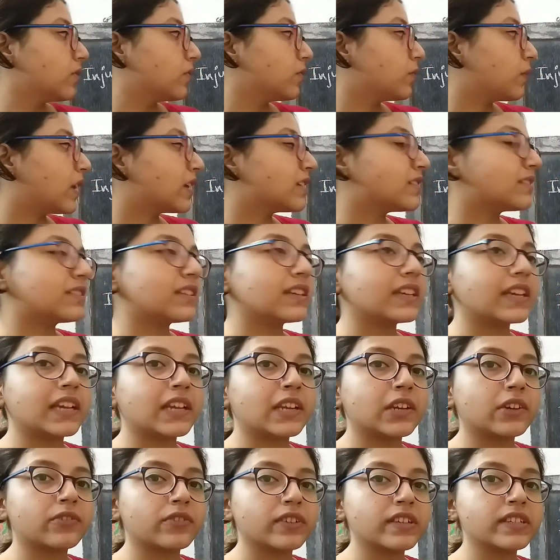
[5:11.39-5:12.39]
Once the
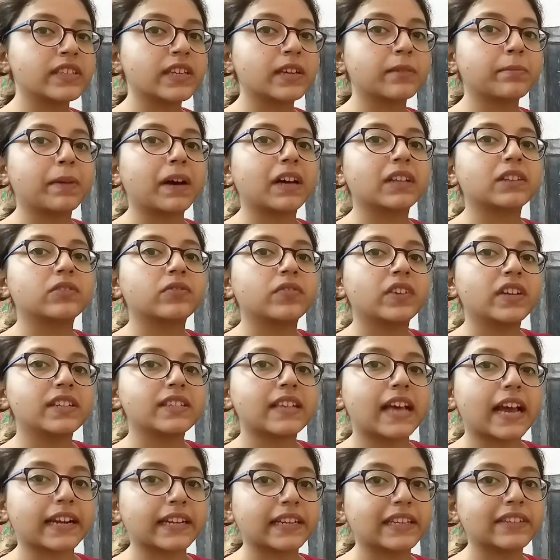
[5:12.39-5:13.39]
intrinsic pathway
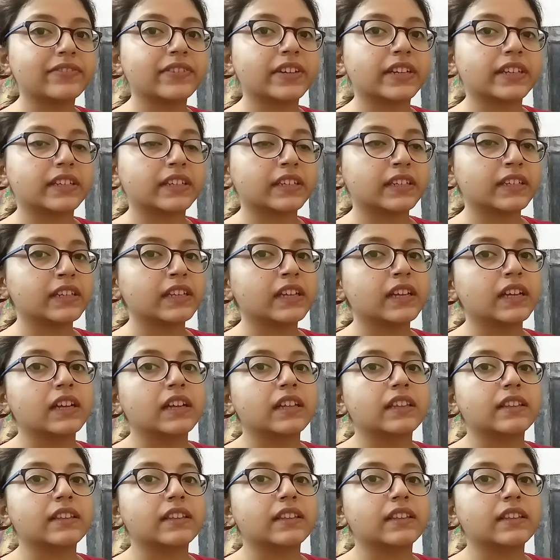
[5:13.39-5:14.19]
is activated,